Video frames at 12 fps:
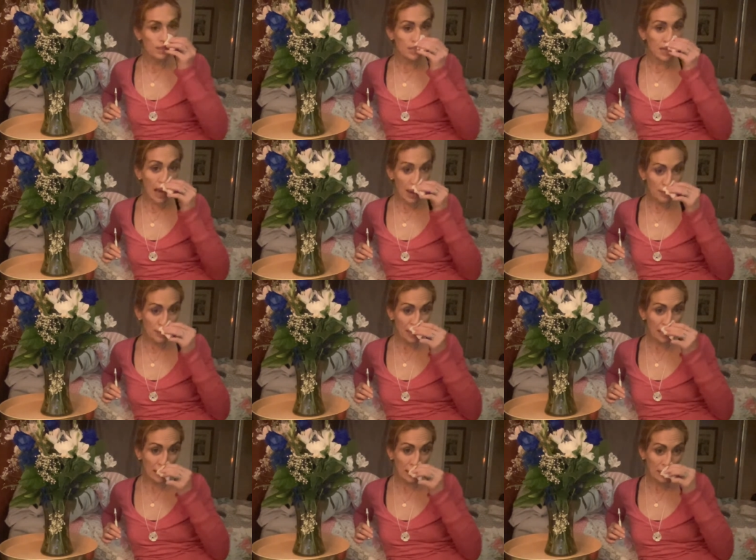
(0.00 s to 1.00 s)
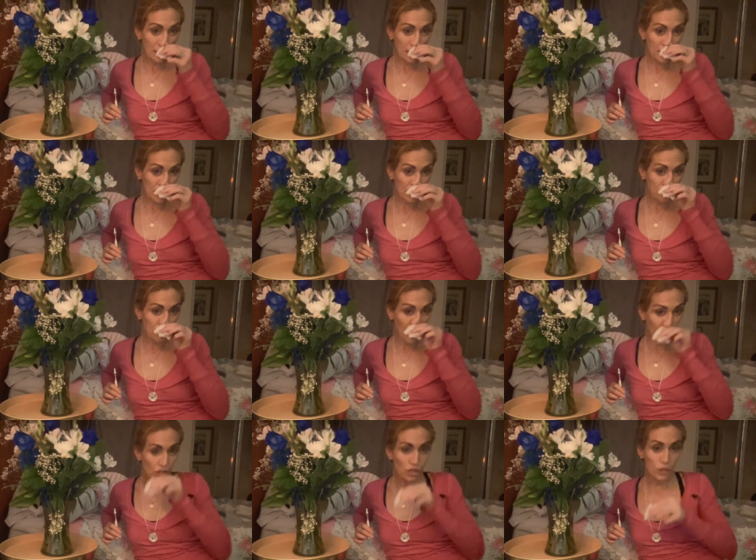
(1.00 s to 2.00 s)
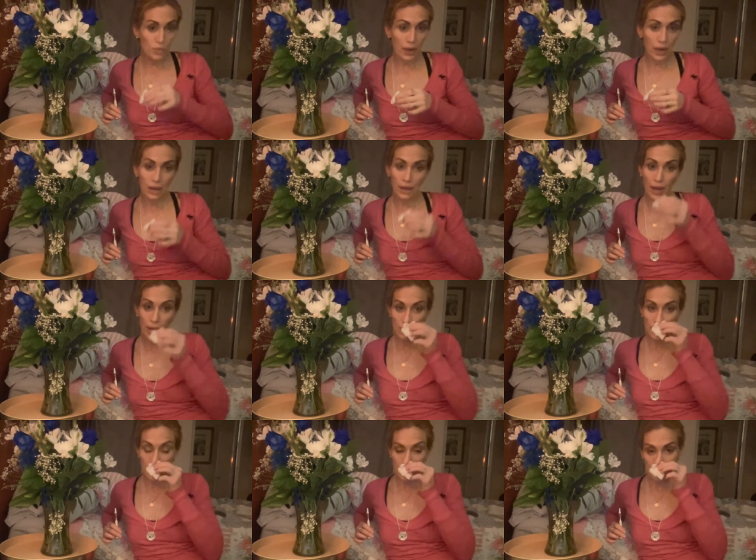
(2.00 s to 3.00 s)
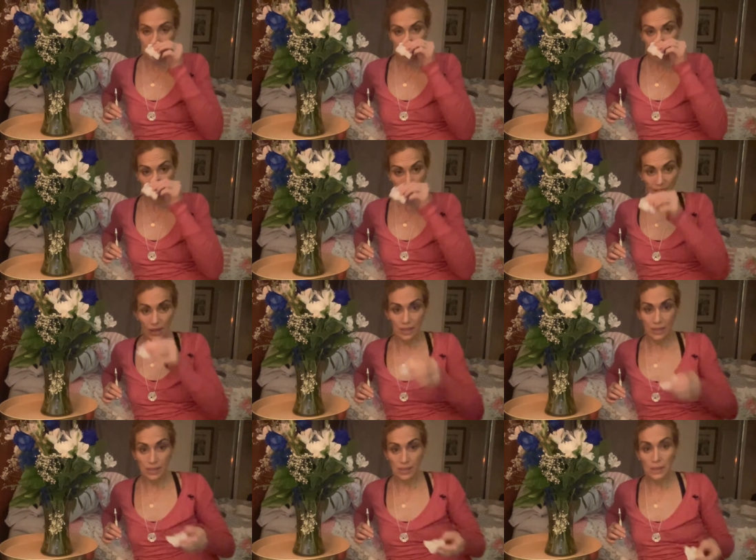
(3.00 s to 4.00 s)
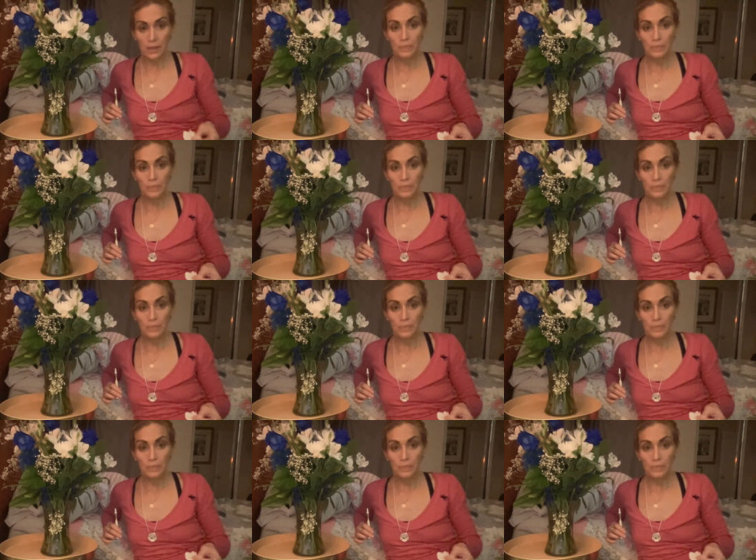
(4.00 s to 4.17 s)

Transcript: Dabney punched my ex-husband in the face,